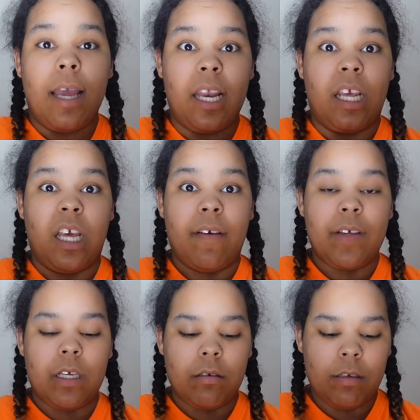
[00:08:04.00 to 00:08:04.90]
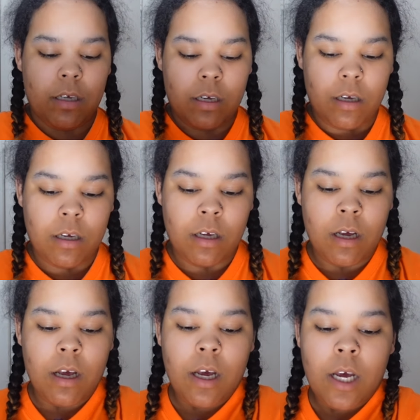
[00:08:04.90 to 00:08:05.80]
any of it.
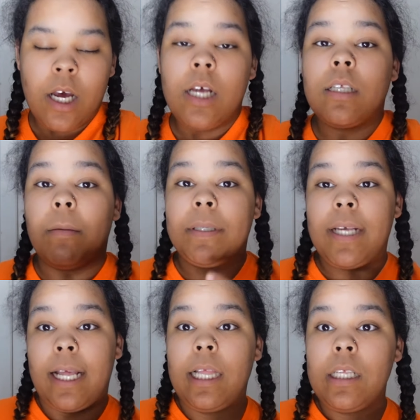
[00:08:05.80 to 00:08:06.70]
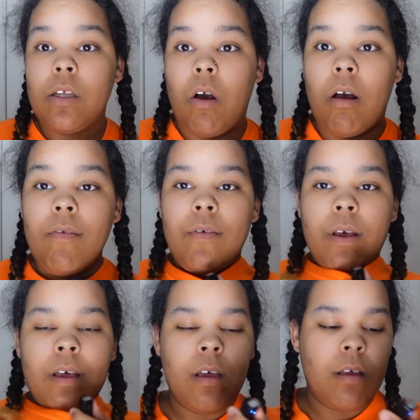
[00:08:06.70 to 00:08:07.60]
So I'm gonna take this
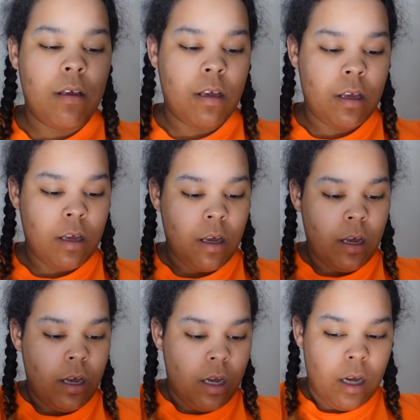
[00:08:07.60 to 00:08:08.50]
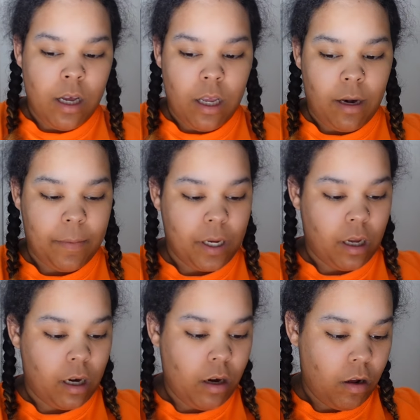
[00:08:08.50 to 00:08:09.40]
off and I'm gonna
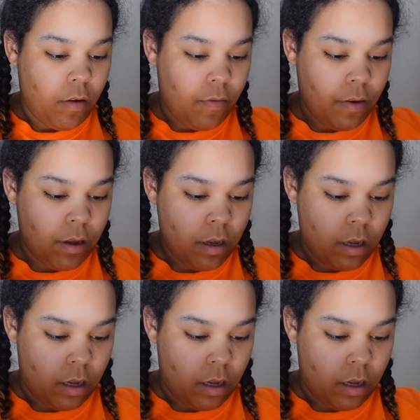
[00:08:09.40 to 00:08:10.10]
cut it off.